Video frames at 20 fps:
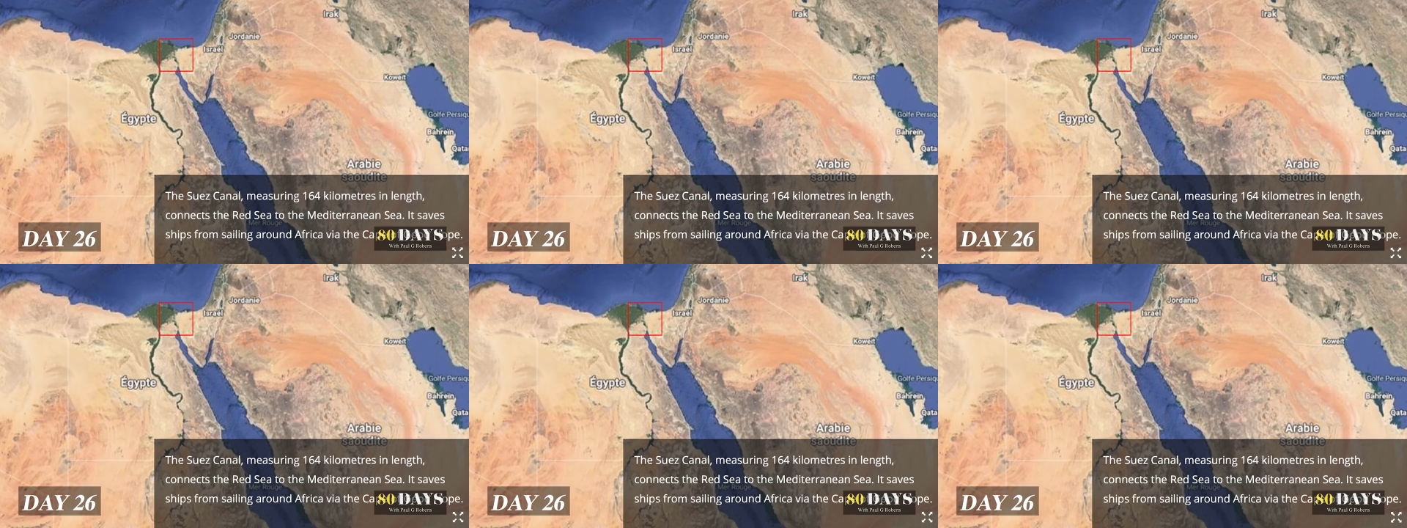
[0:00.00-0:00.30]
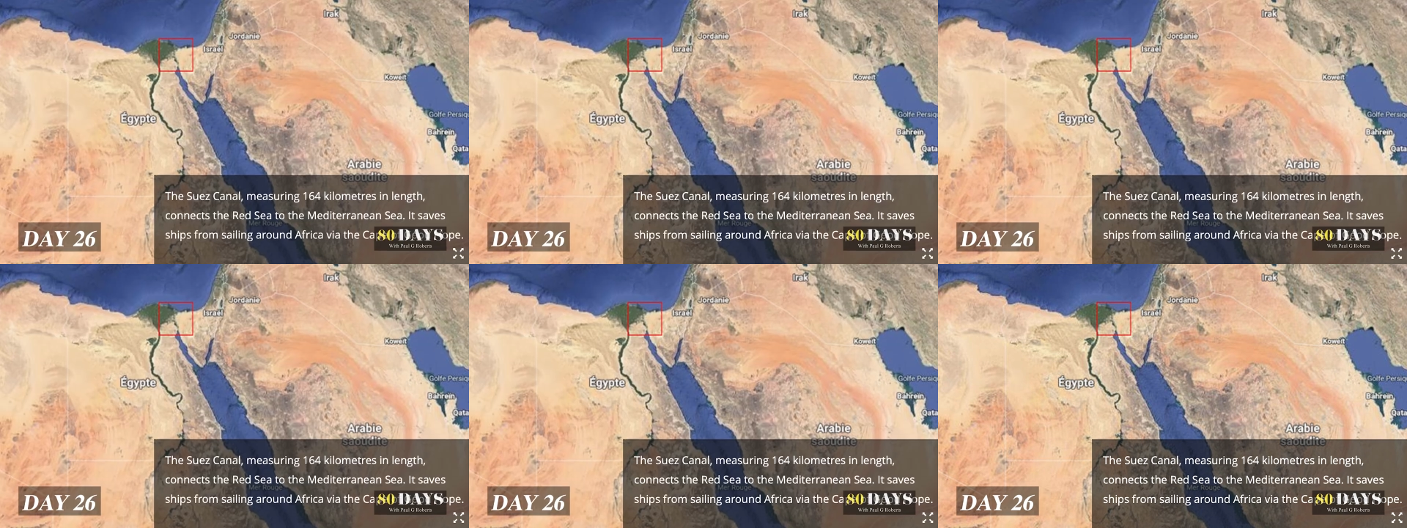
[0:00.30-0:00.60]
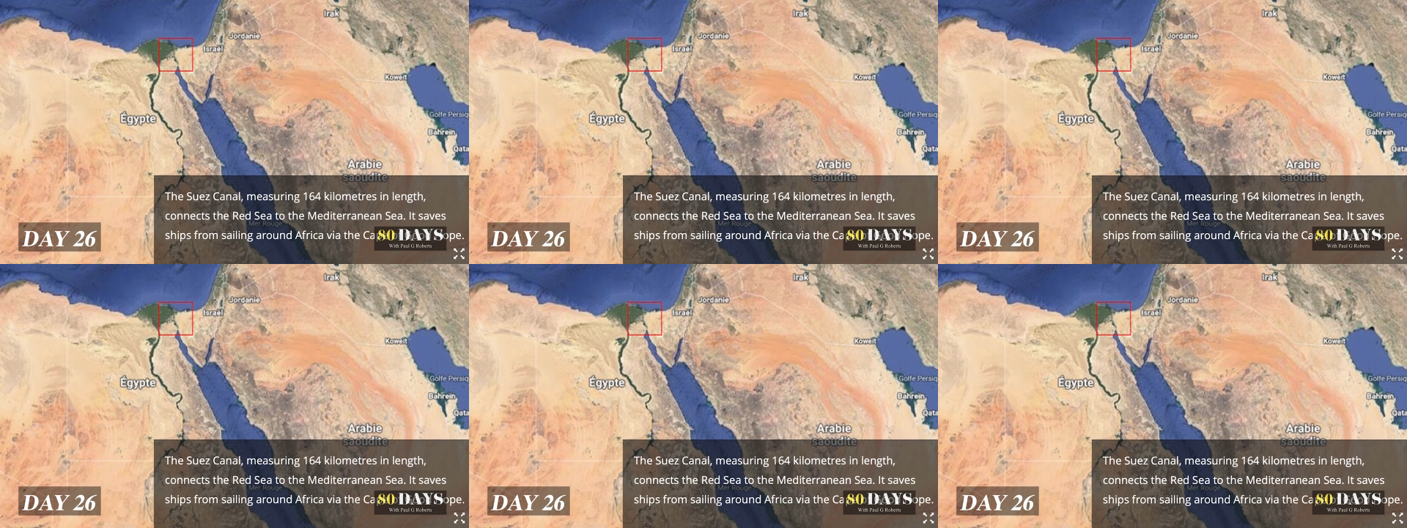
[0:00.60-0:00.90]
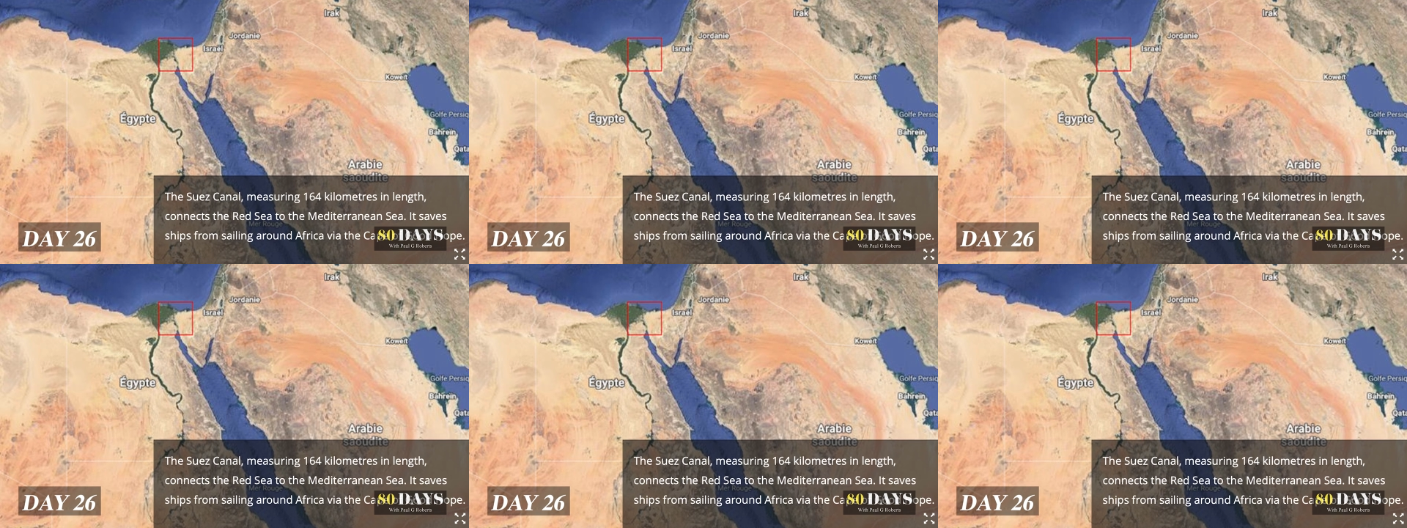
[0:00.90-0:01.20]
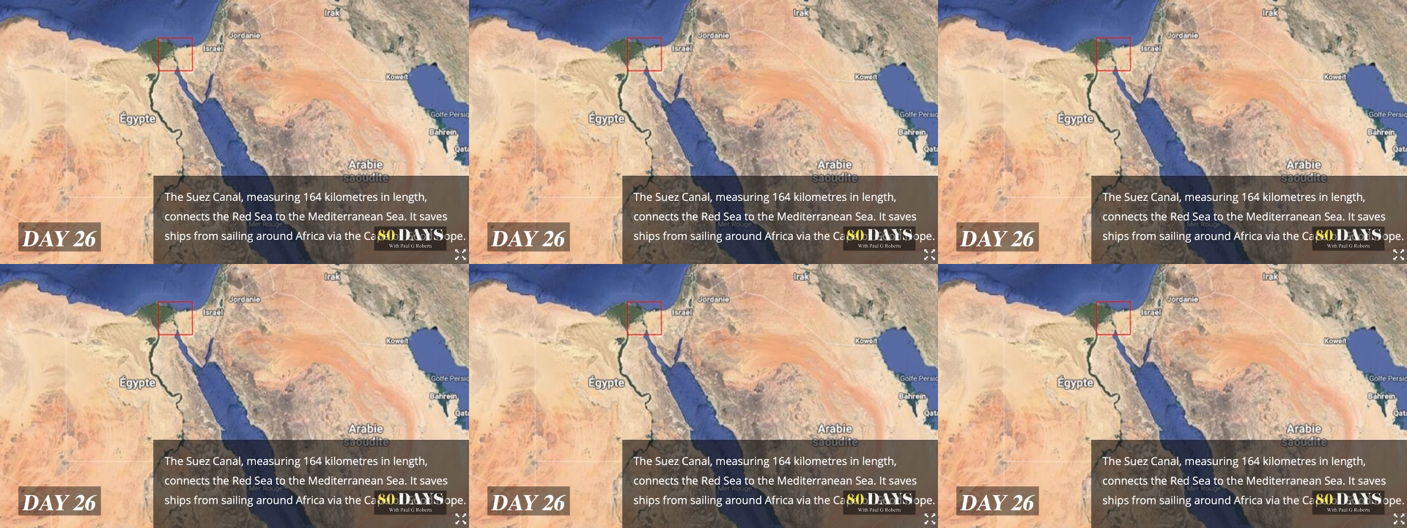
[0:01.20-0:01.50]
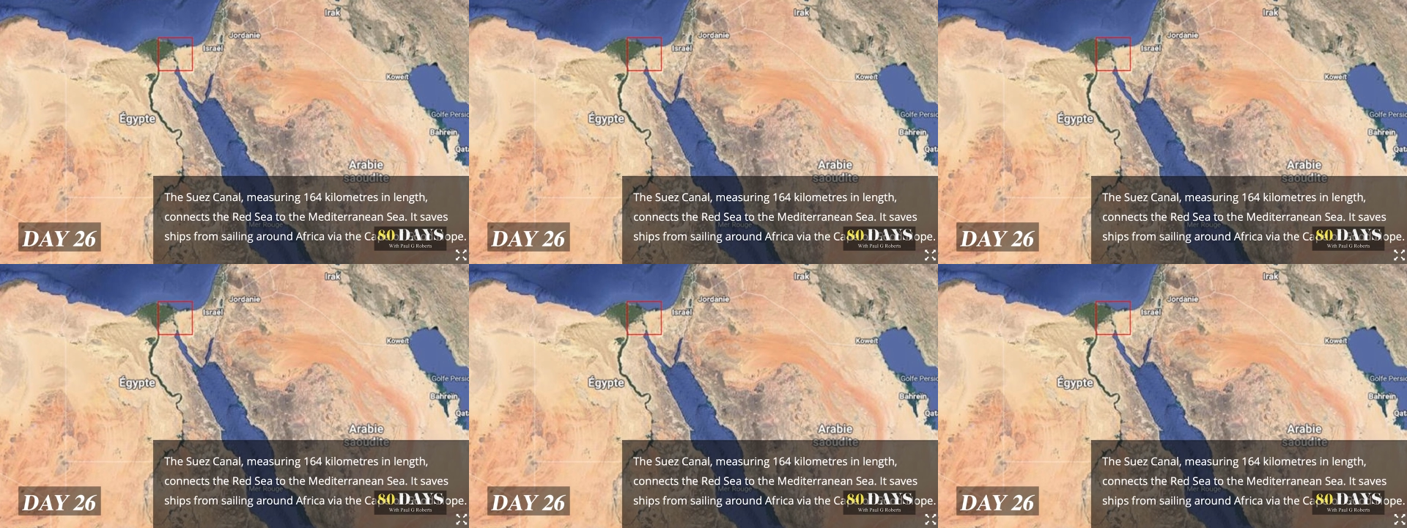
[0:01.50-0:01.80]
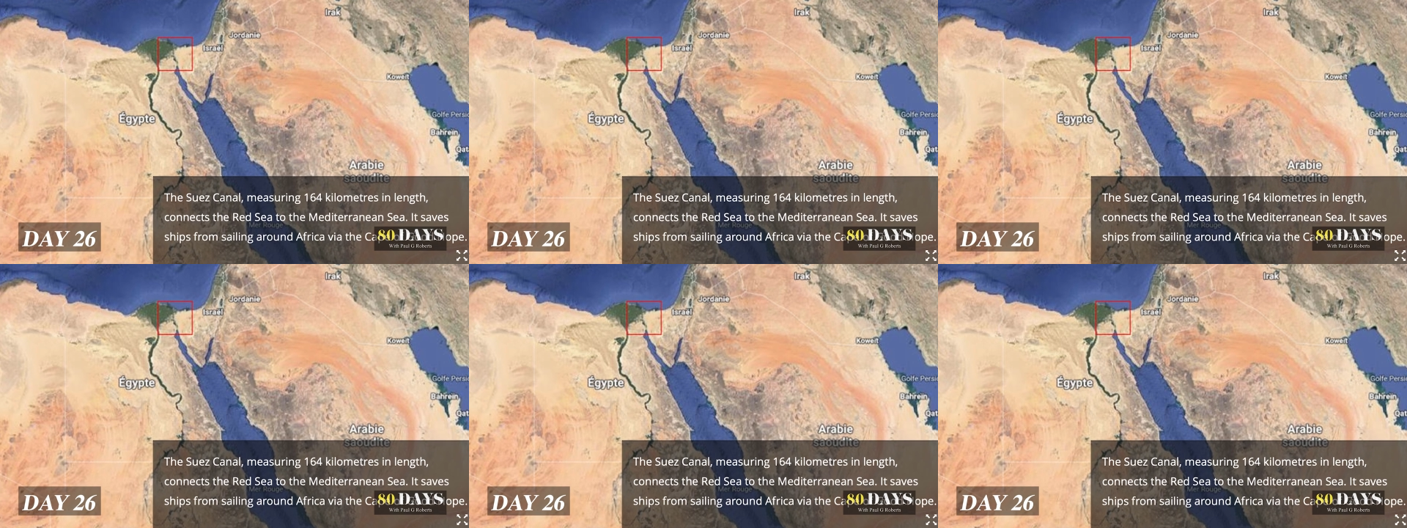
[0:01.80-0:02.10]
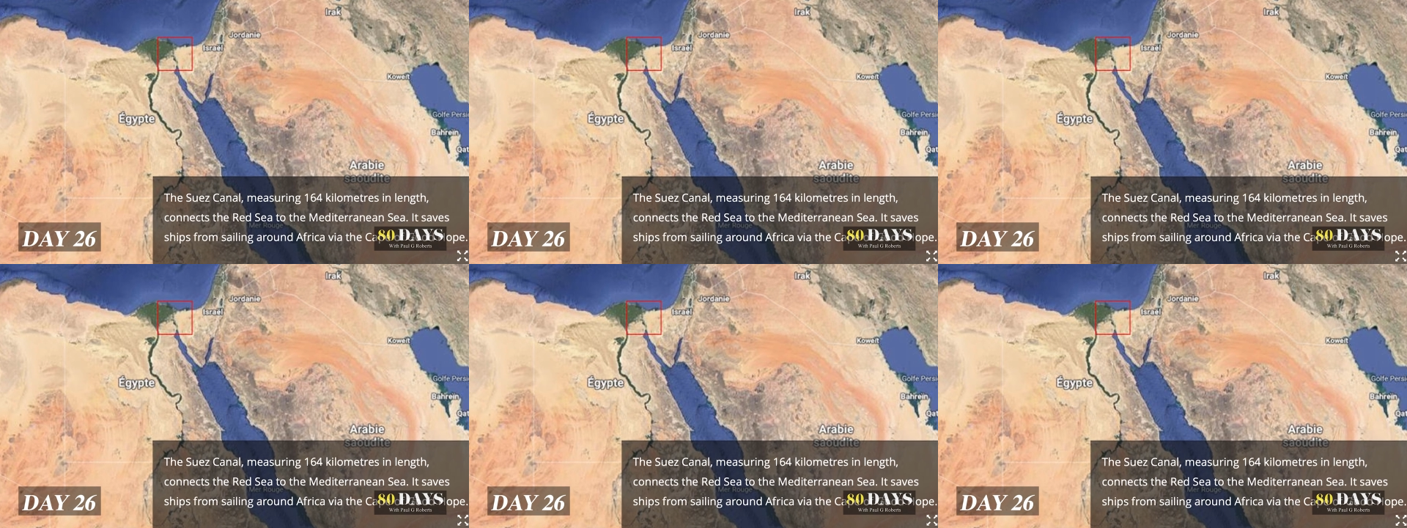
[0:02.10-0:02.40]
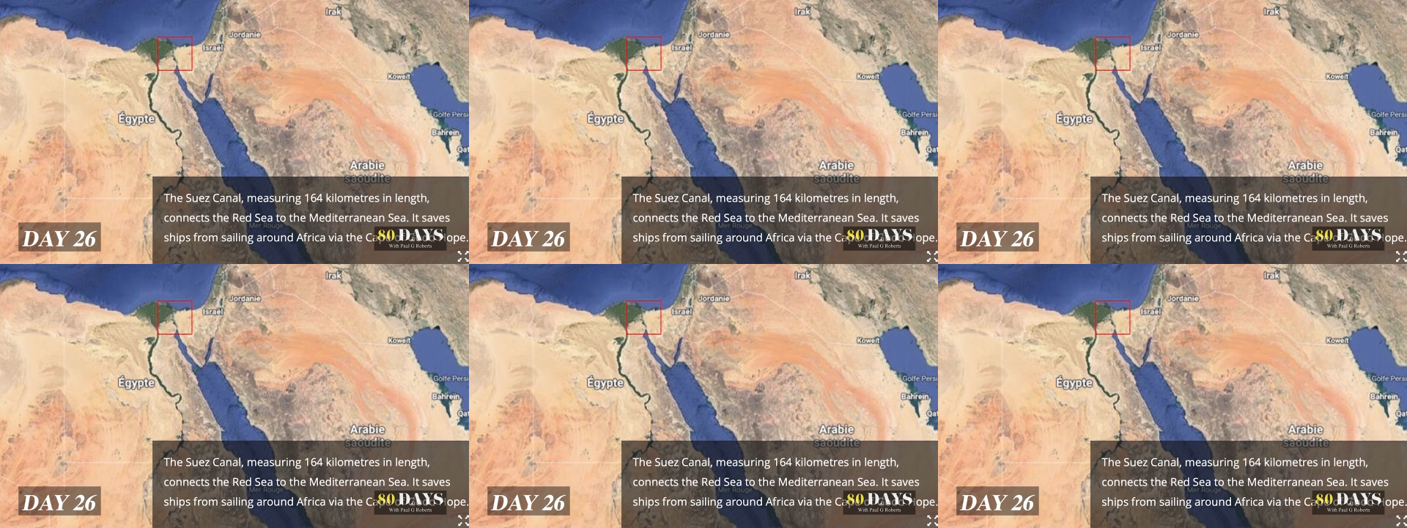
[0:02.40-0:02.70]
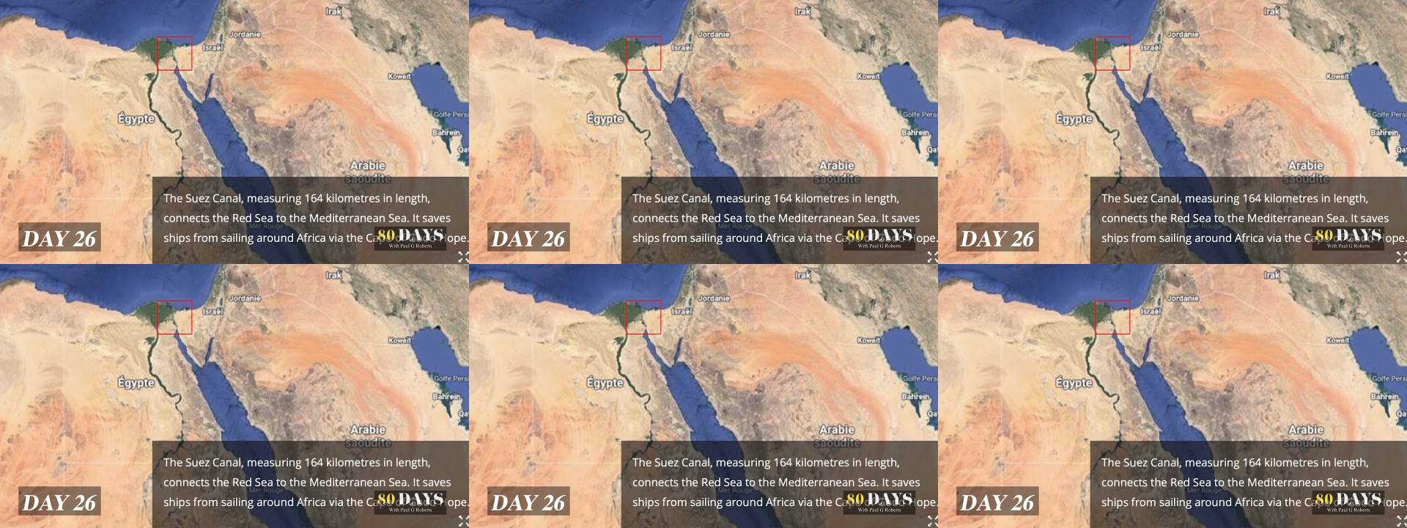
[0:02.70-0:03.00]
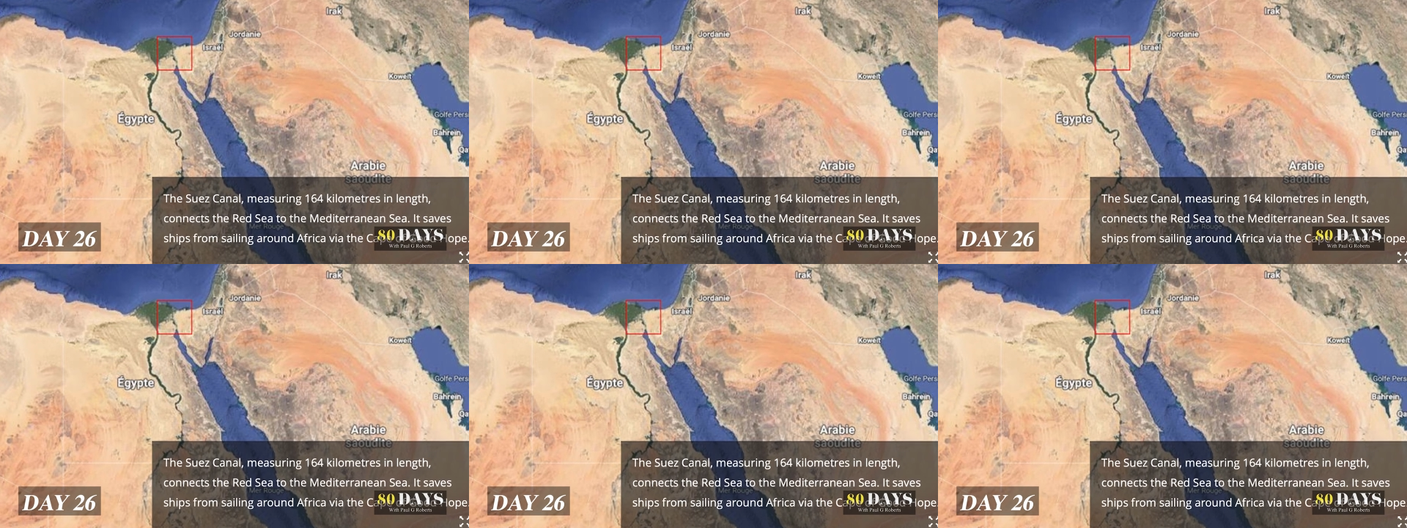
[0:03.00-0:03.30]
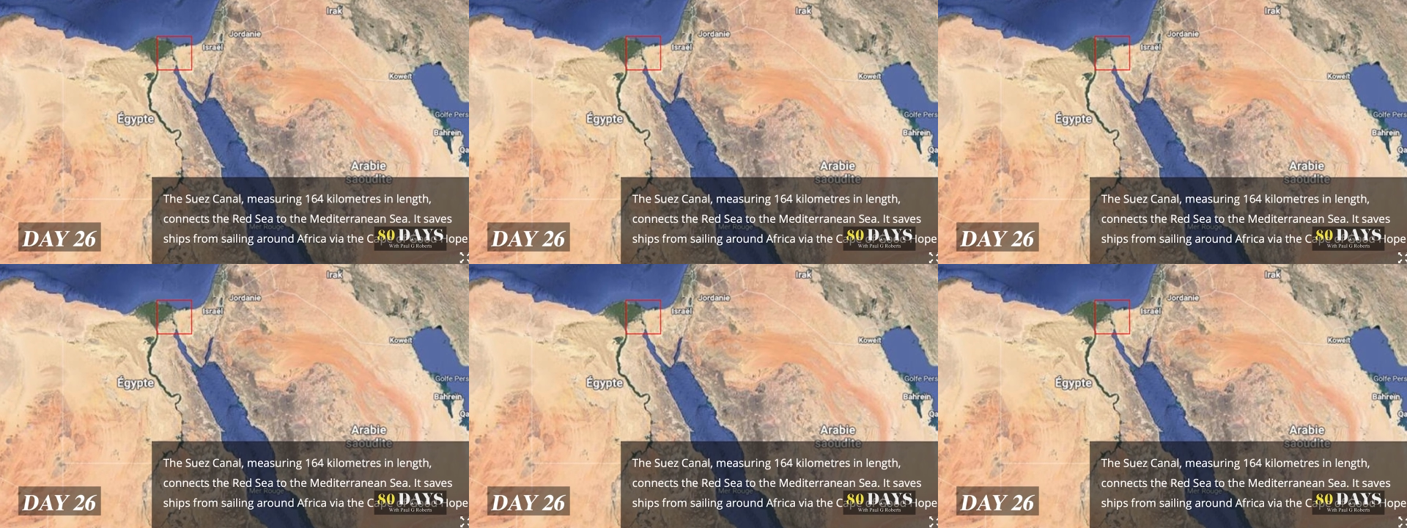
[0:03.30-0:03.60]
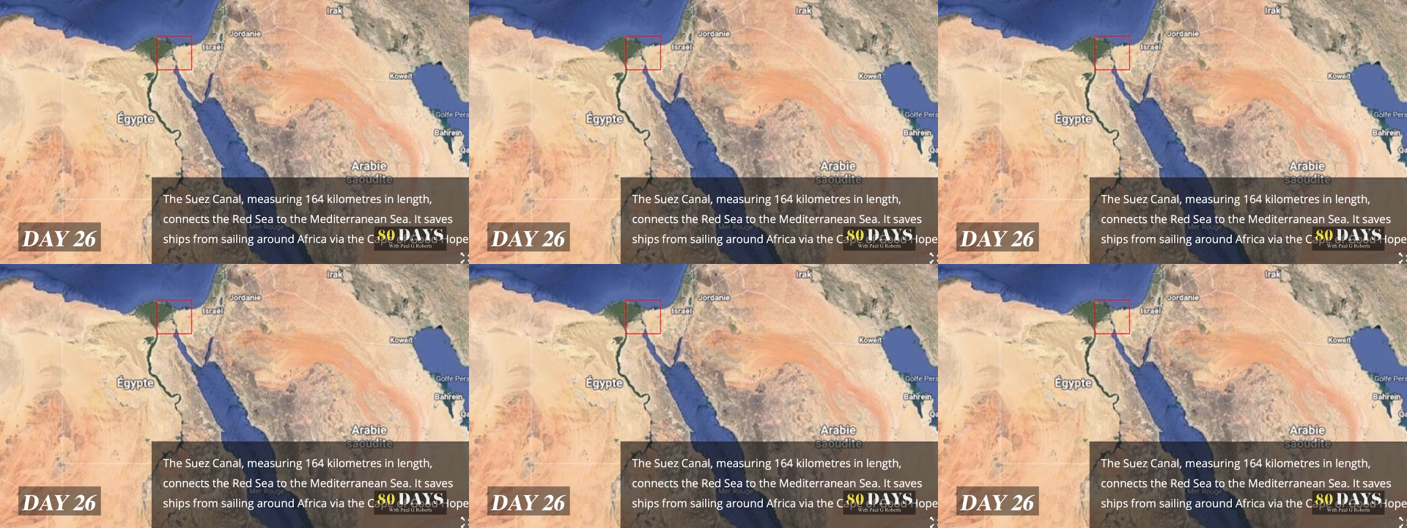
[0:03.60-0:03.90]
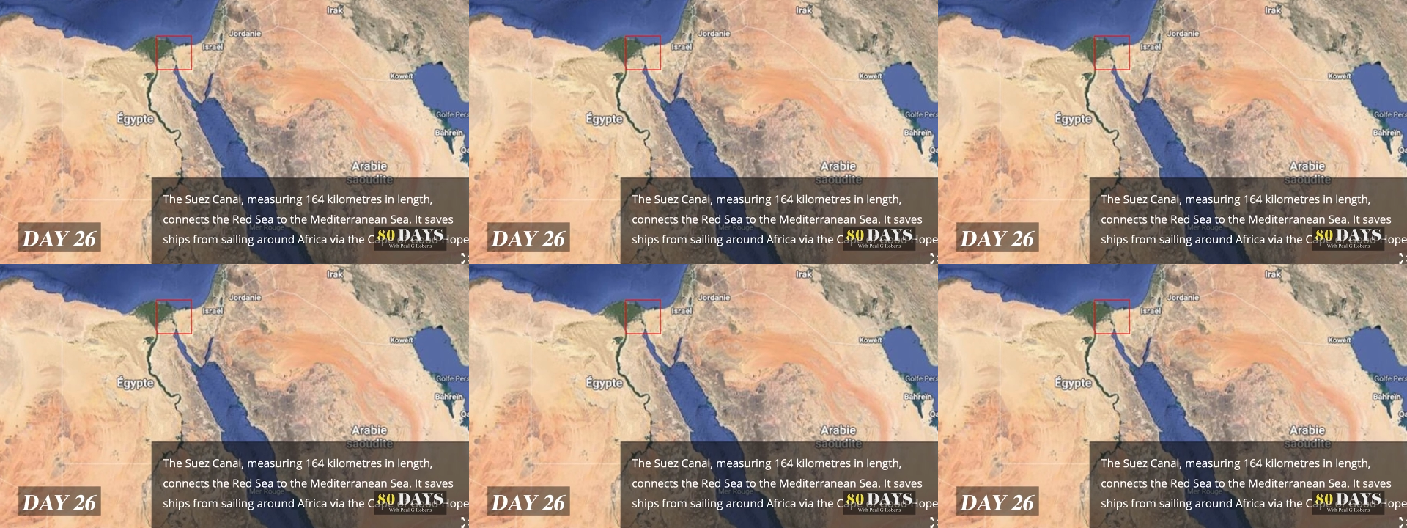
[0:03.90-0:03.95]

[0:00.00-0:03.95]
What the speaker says: No face is visible, so there are no lips to read.